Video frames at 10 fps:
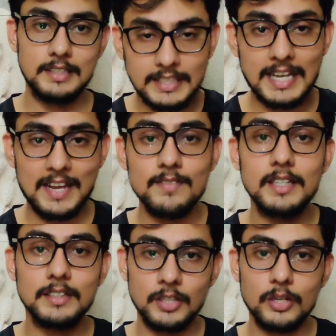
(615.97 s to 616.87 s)
They have
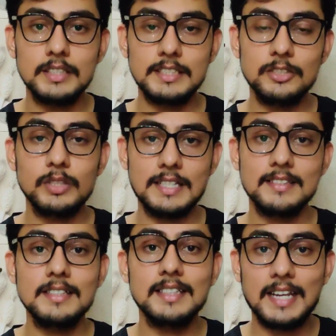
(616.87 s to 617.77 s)
that authority to
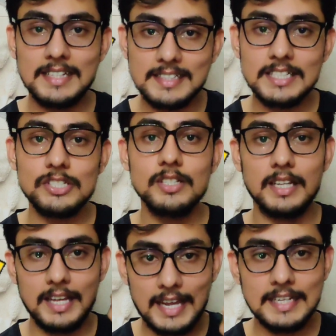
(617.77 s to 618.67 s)
cancel the candidature
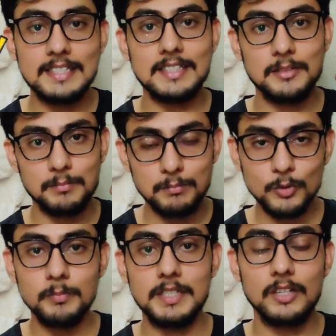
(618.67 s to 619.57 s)
at
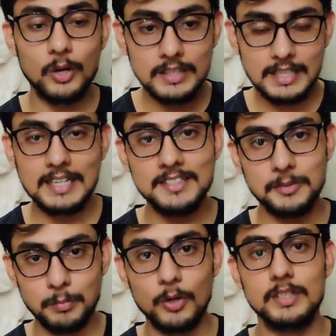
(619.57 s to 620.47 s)
moment, on that
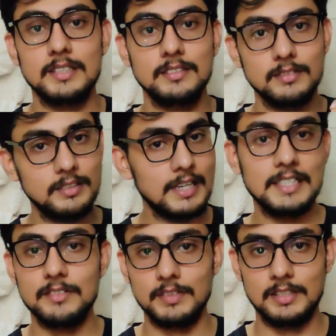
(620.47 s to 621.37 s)
spot, right
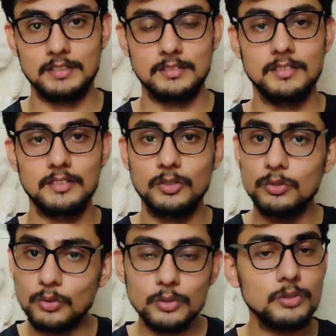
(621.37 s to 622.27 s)
away. So
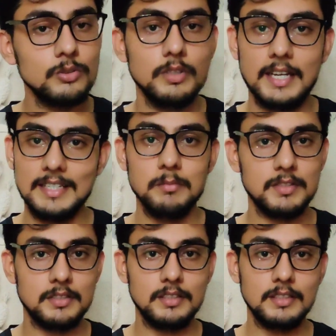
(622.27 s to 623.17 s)
don't do any
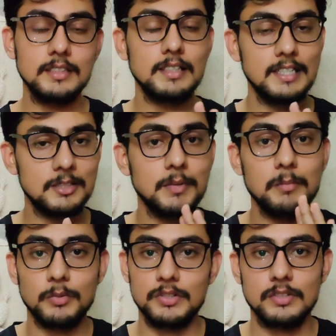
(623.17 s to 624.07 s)
misconduct, is my
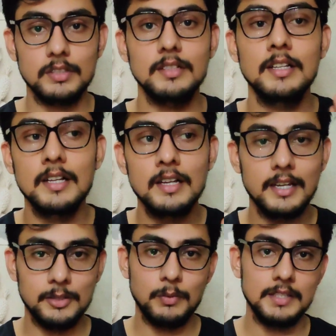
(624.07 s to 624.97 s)
personal
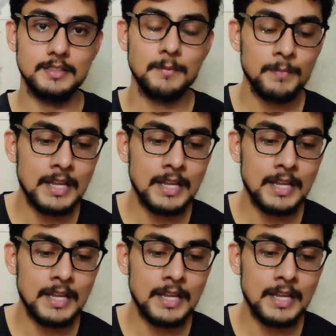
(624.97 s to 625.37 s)
advice.